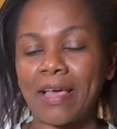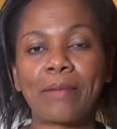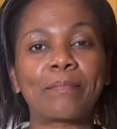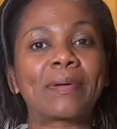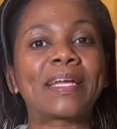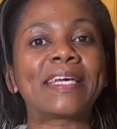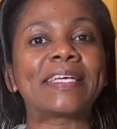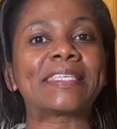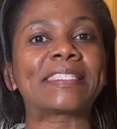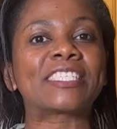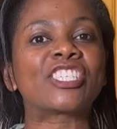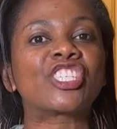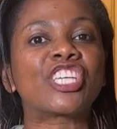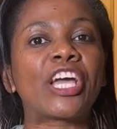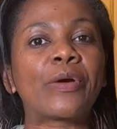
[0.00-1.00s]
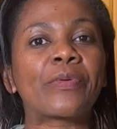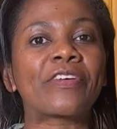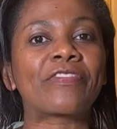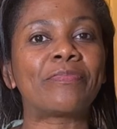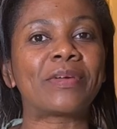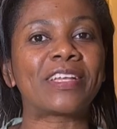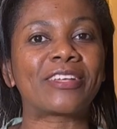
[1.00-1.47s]
Please share with
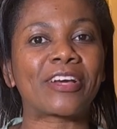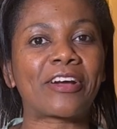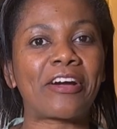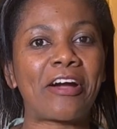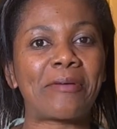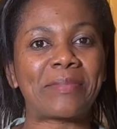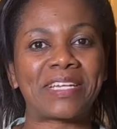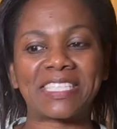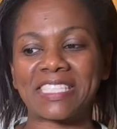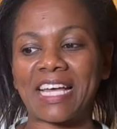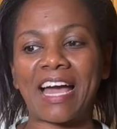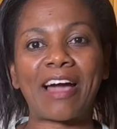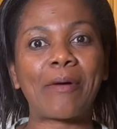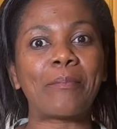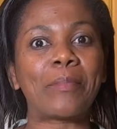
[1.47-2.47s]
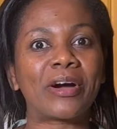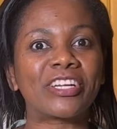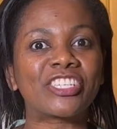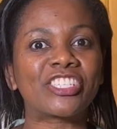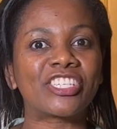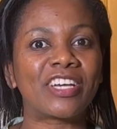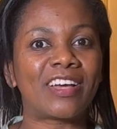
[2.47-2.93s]
me in the comments how
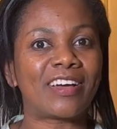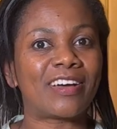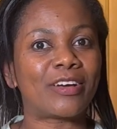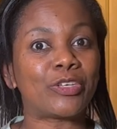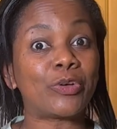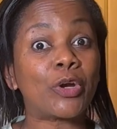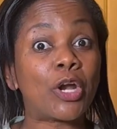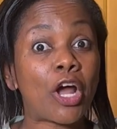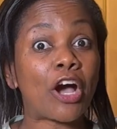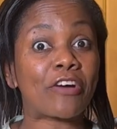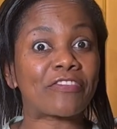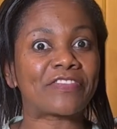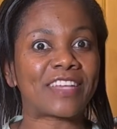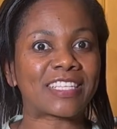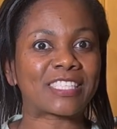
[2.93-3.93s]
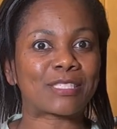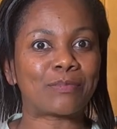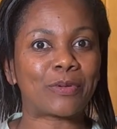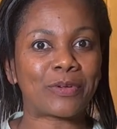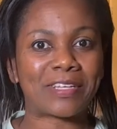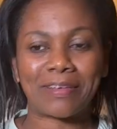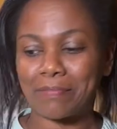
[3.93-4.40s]
much you love that
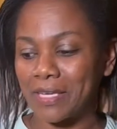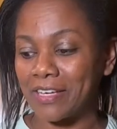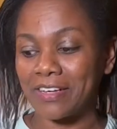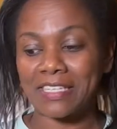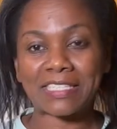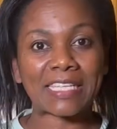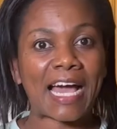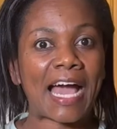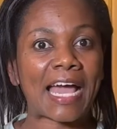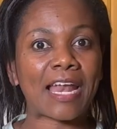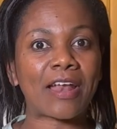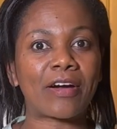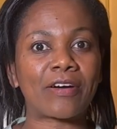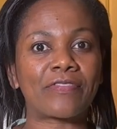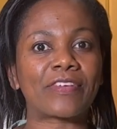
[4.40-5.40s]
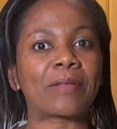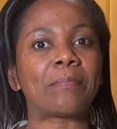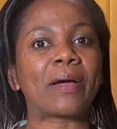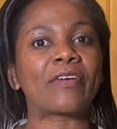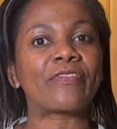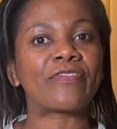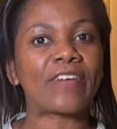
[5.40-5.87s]
smoothie, because I love it,
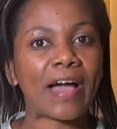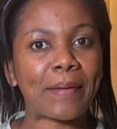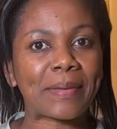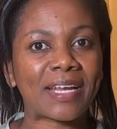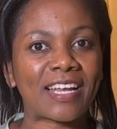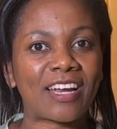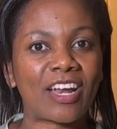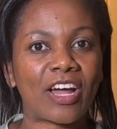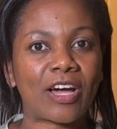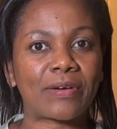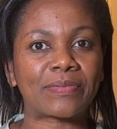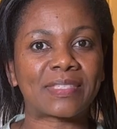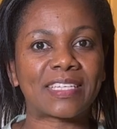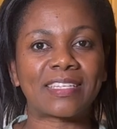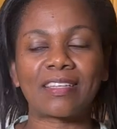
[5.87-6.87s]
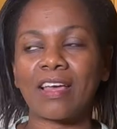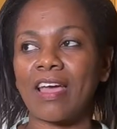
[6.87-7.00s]
my family loves it,